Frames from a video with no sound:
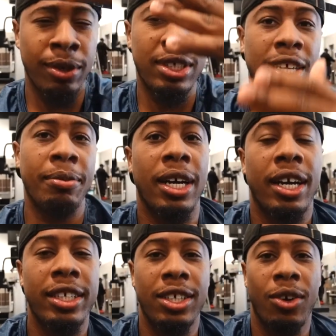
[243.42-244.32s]
what's up,
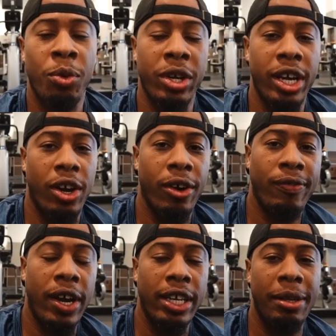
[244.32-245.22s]
guys? So we are
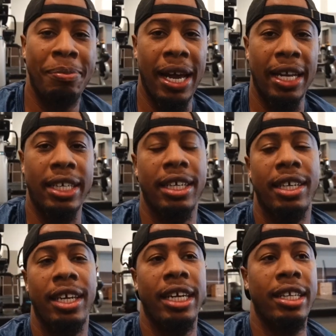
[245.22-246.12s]
finally back
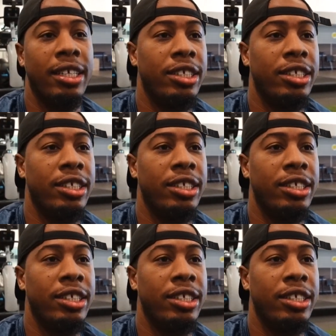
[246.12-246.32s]
in the